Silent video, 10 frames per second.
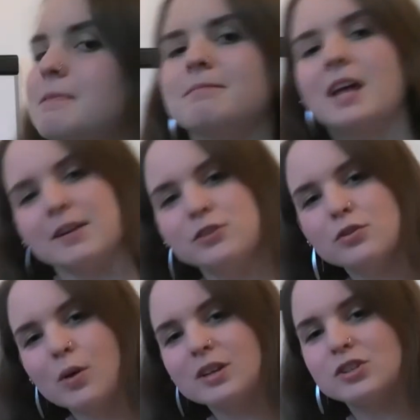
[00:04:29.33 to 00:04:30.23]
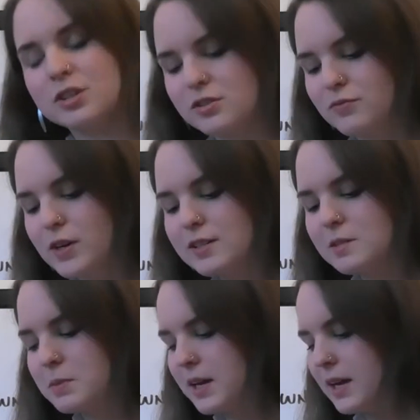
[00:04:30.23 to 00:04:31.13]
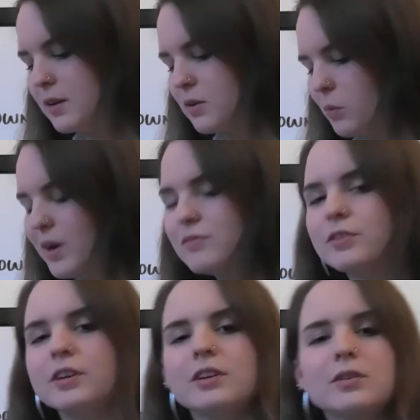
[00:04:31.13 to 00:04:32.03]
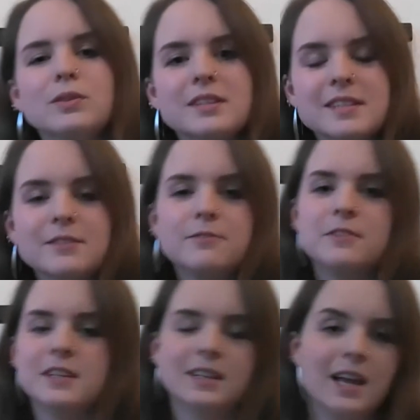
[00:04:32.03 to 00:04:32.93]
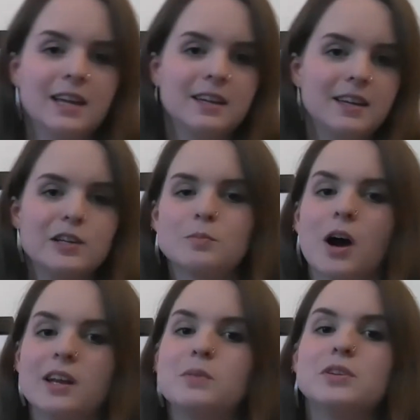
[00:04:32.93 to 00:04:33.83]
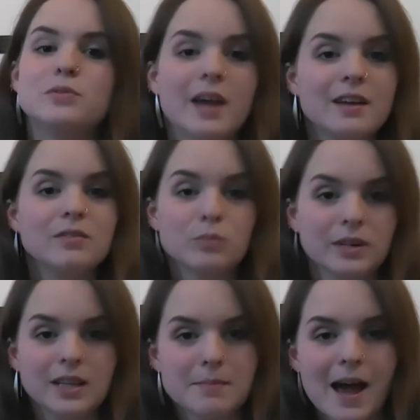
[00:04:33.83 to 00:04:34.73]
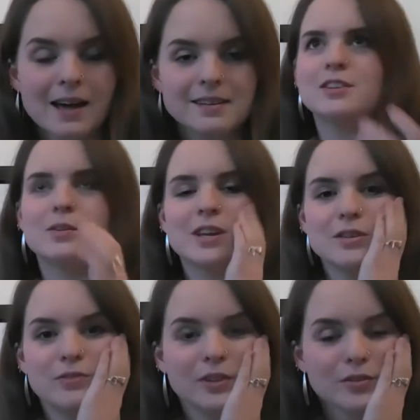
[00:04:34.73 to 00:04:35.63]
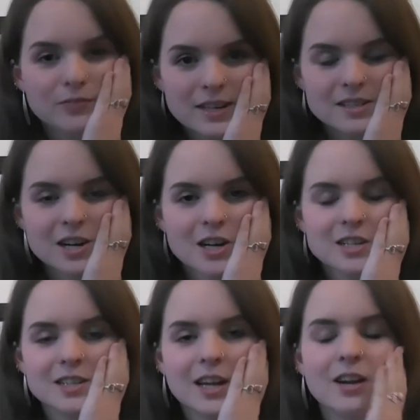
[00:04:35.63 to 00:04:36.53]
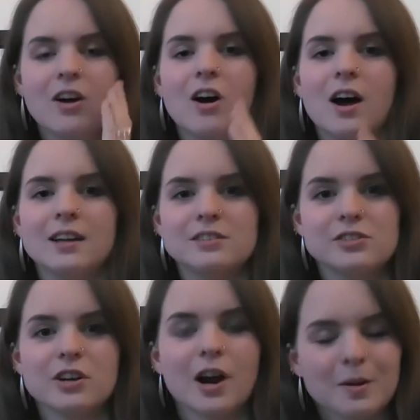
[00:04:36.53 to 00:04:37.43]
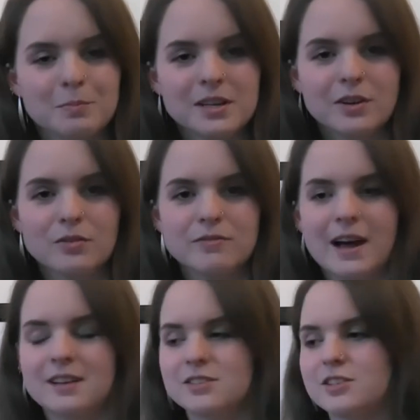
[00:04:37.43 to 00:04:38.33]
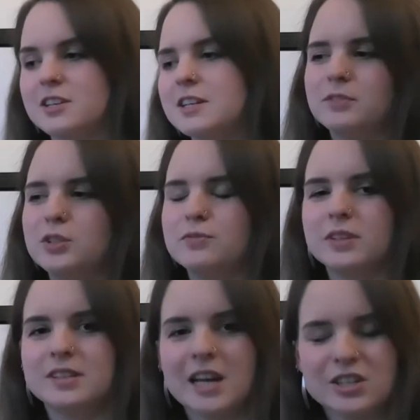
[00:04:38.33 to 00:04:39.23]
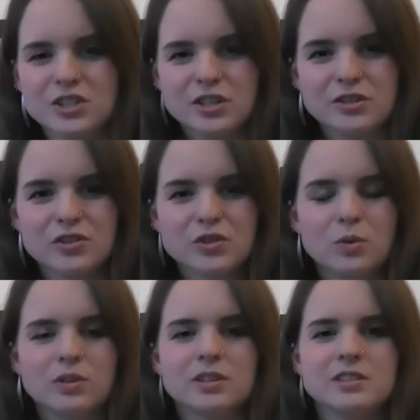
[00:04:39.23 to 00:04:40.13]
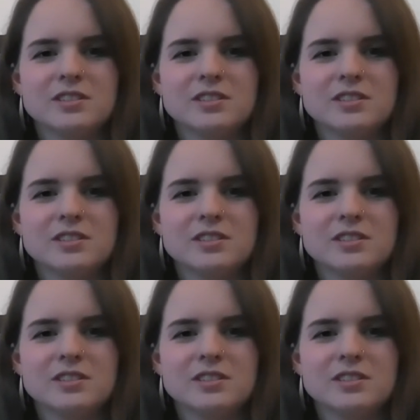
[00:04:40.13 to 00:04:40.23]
And I have 2 questions. First being, what for you does it feel like in your body when you get really mad? Can you feel your face starting to get hot? Does your heartbeat go faster? Do you feel tension in your shoulders?